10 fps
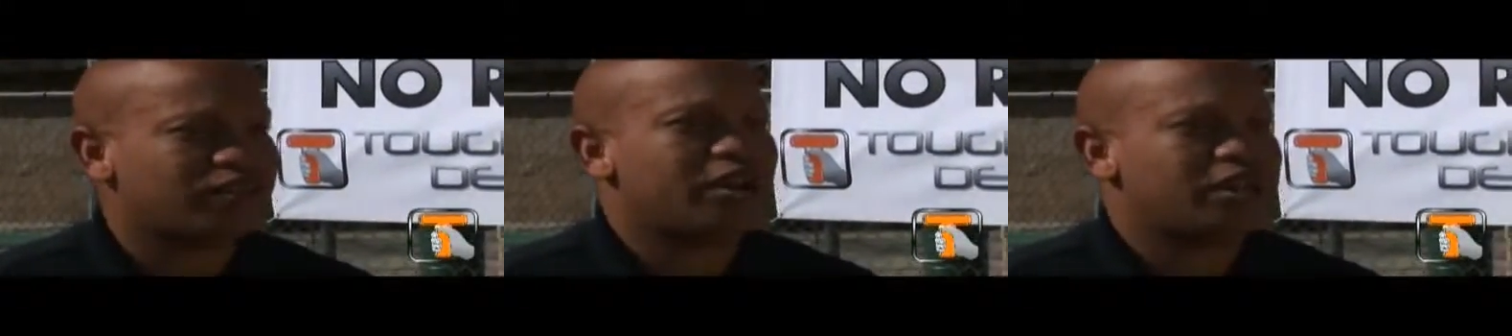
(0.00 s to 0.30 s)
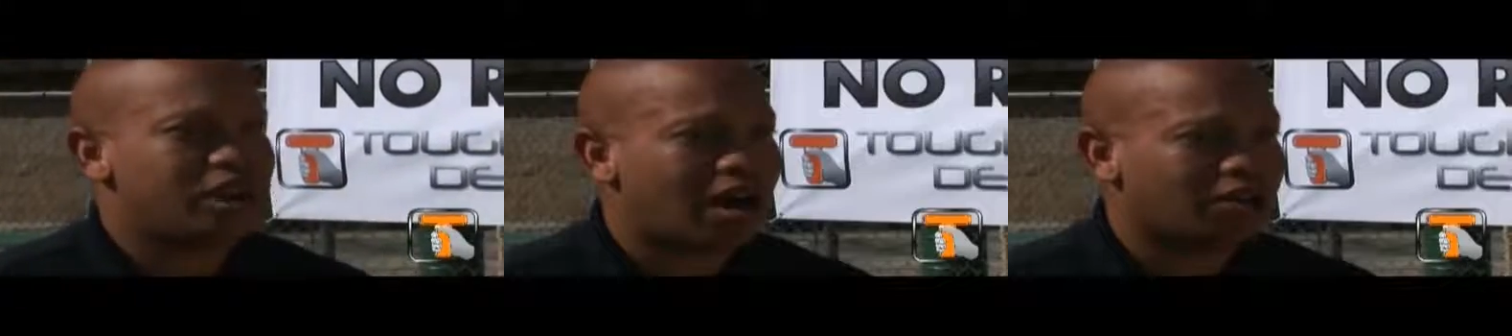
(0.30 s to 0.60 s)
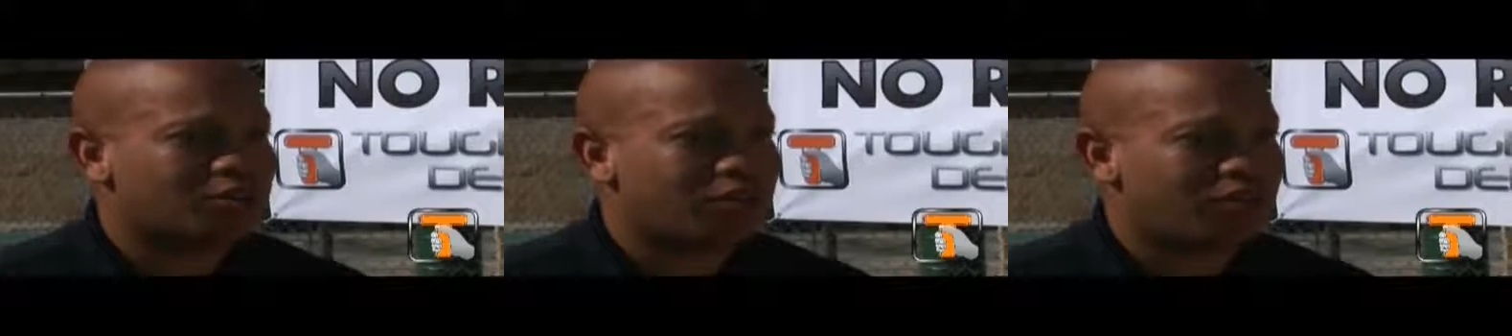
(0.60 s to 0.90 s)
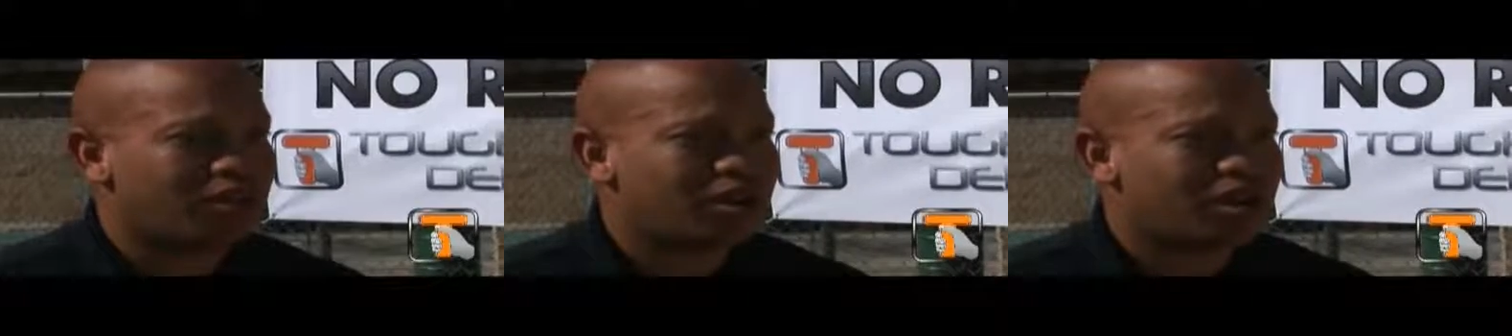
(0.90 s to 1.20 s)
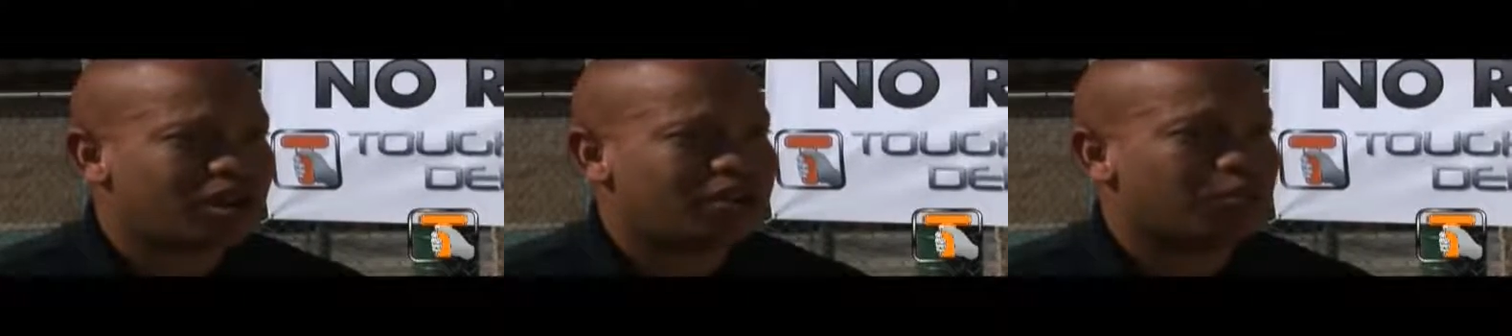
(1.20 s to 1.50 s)
They're very knowledgeable
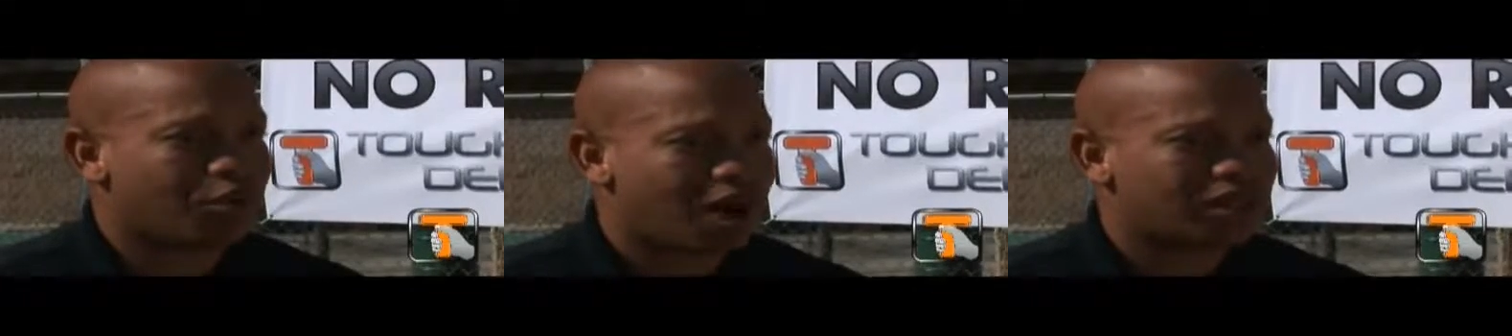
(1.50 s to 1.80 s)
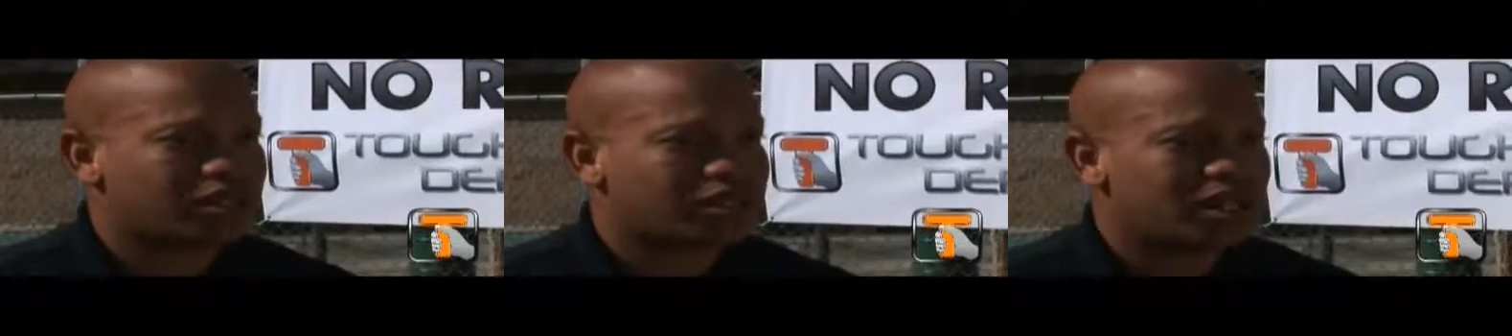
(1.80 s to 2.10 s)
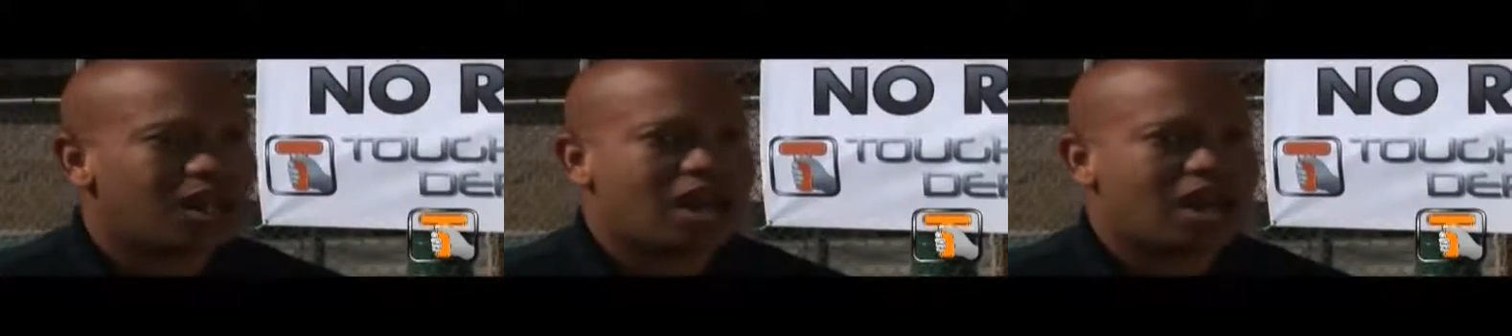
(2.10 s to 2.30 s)
in the product.